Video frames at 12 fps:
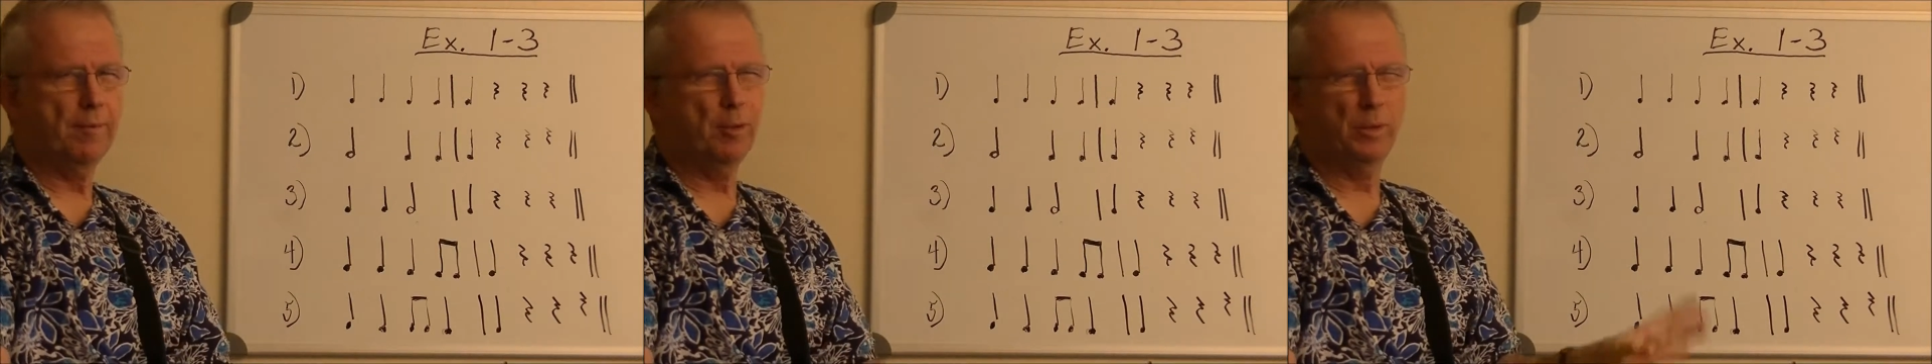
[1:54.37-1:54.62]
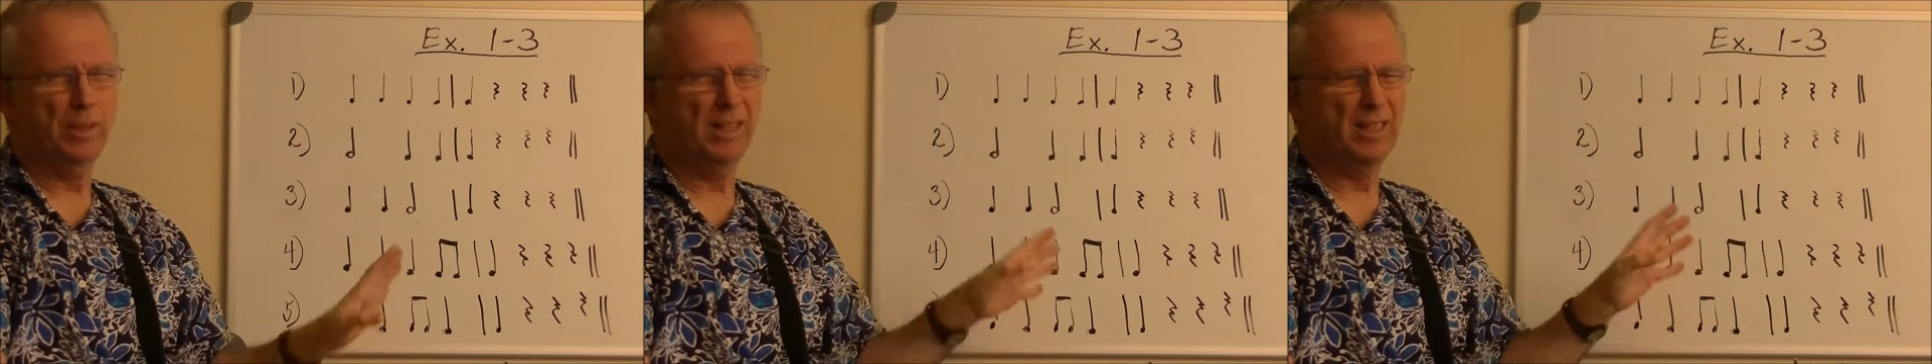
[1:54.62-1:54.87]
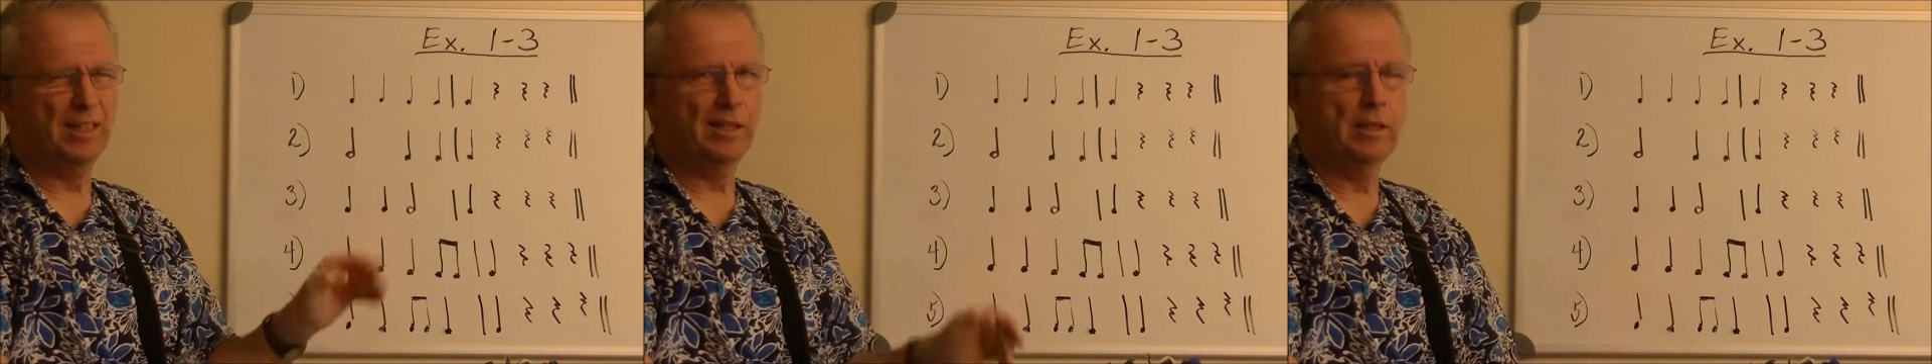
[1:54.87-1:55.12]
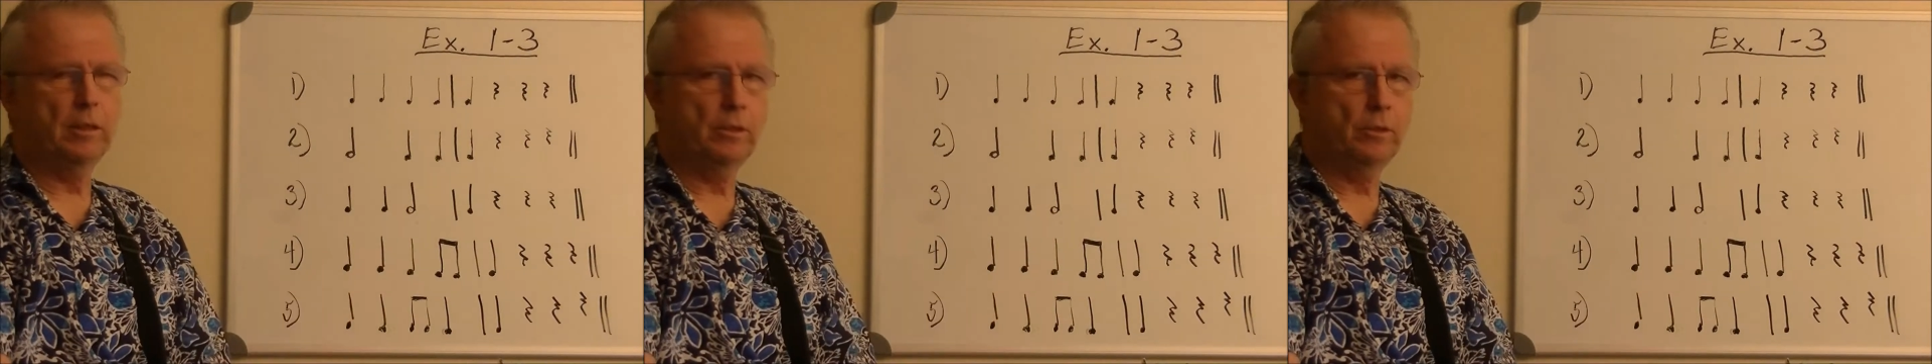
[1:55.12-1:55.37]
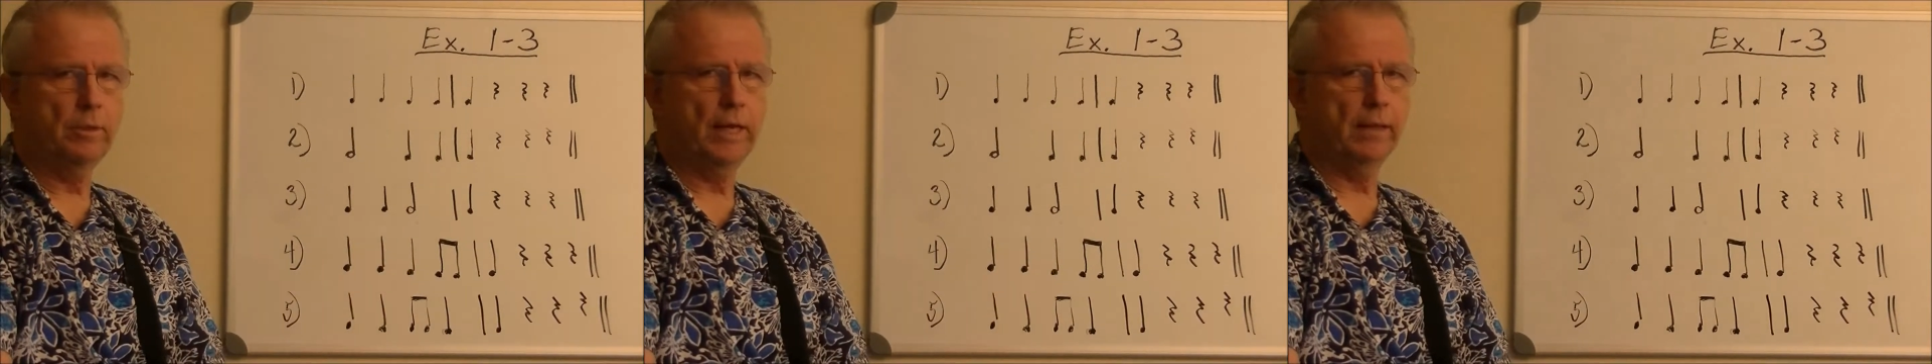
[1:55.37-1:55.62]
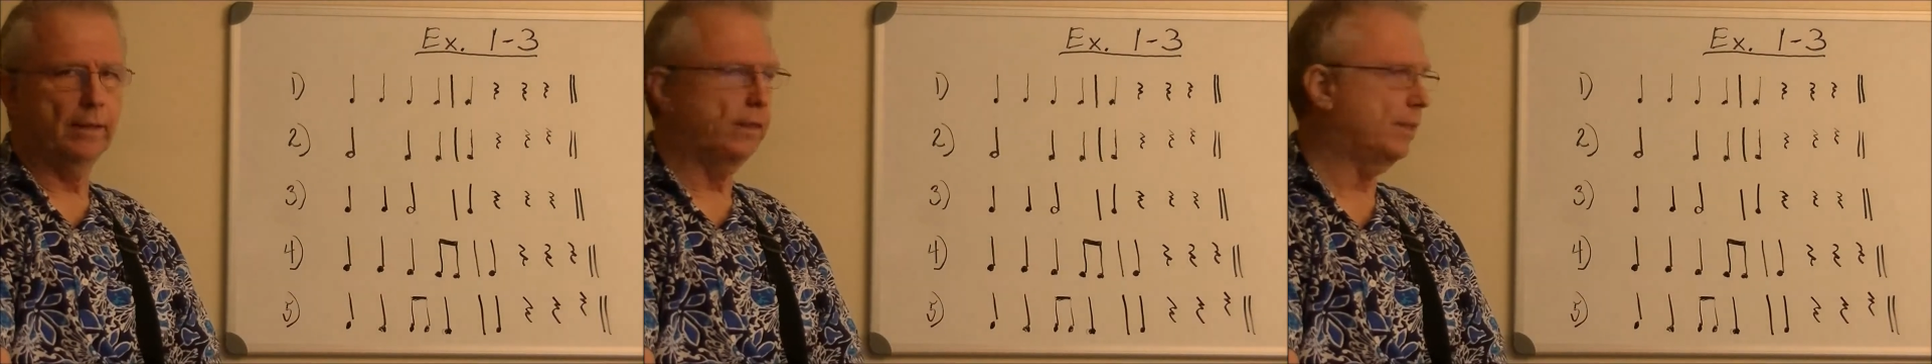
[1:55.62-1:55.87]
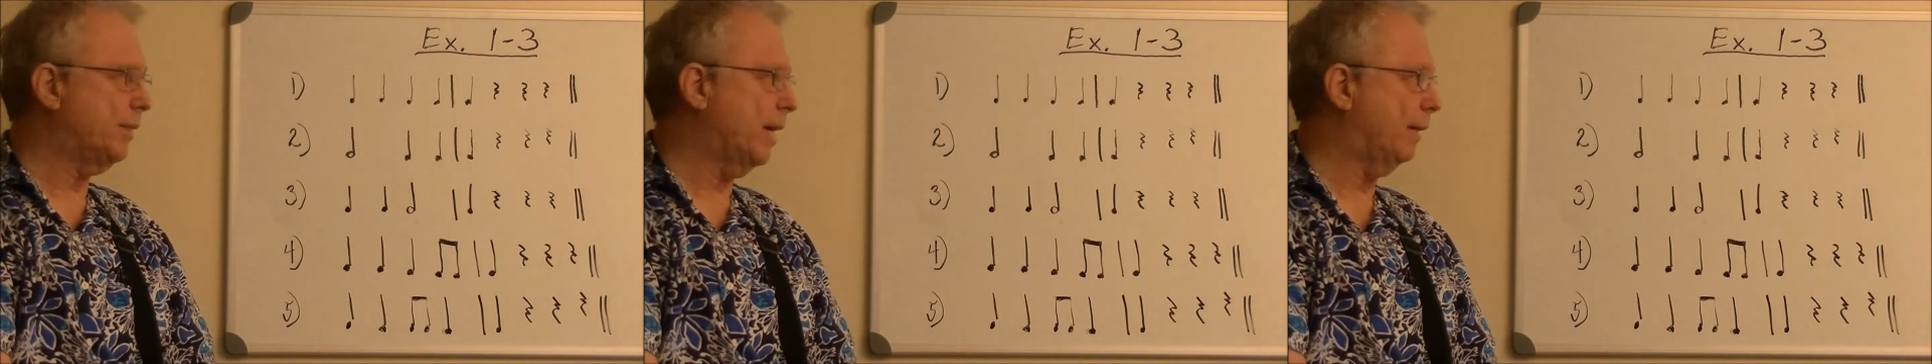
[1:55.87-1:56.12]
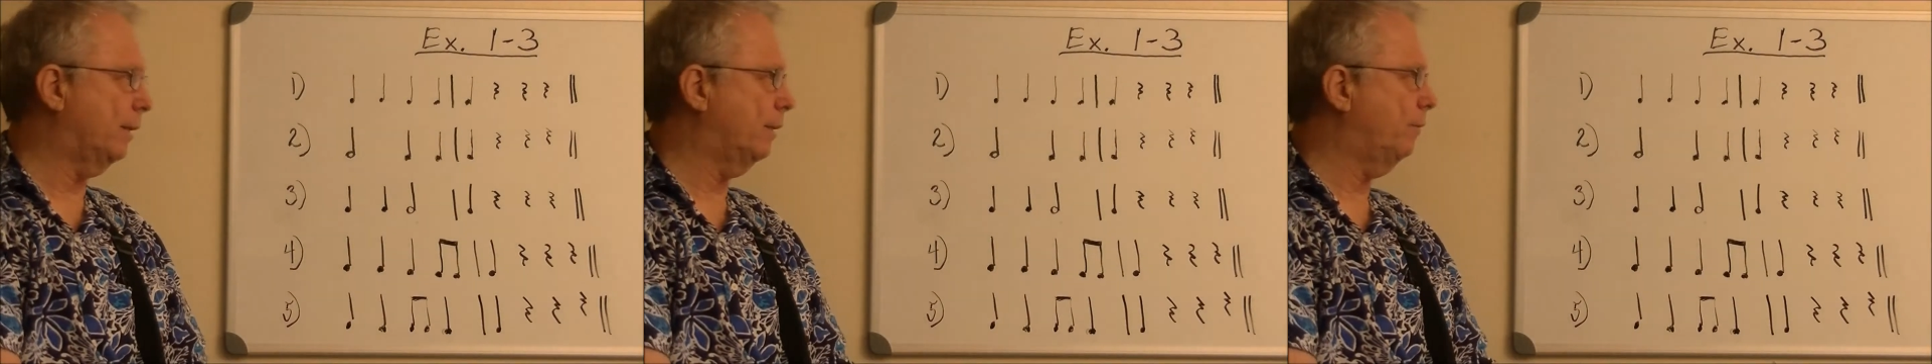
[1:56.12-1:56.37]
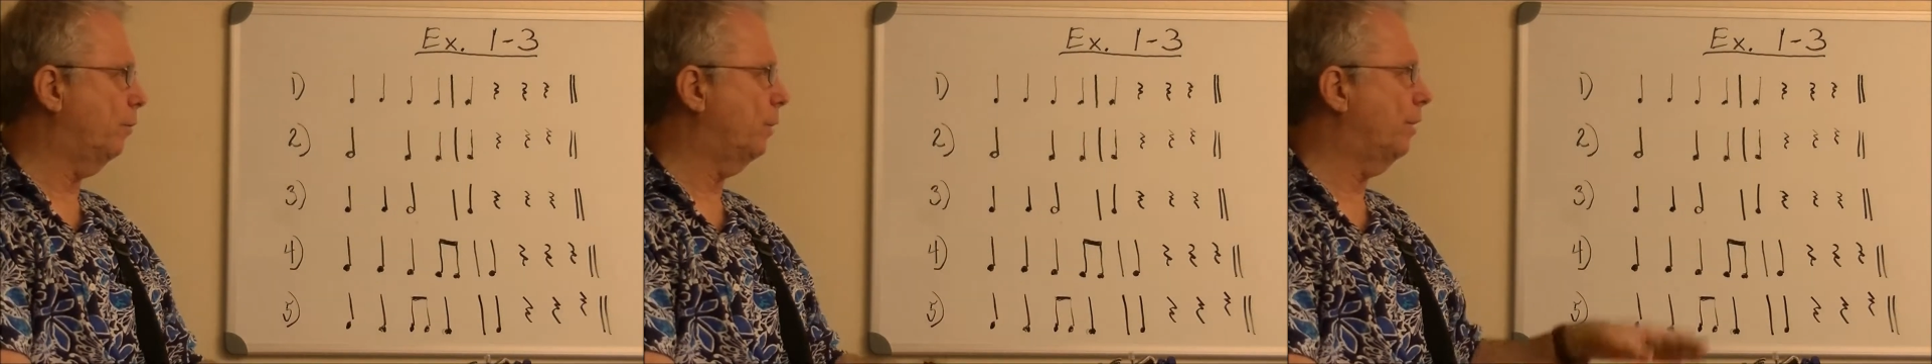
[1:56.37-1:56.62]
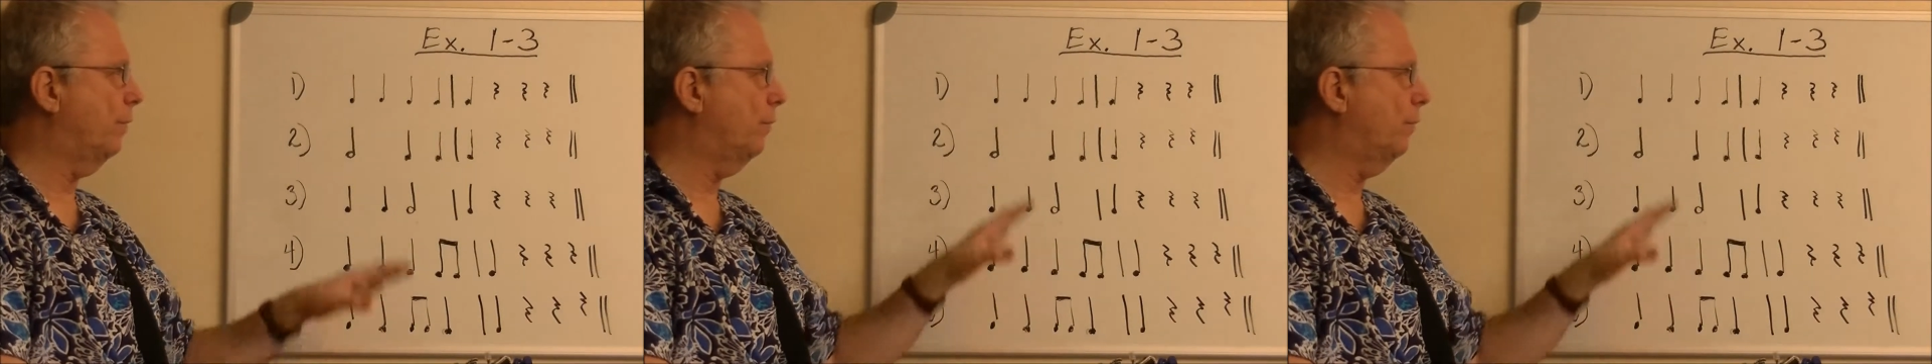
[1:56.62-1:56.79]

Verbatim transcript: I realize I didn't do that exactly for the